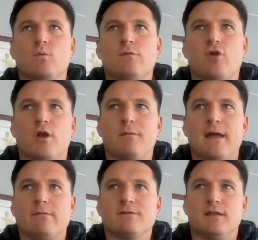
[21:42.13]
we've got to be
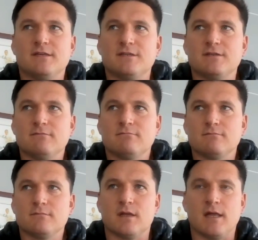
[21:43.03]
able to listen
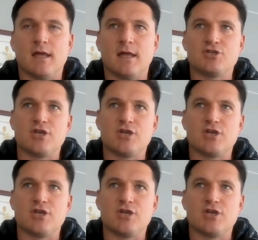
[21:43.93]
and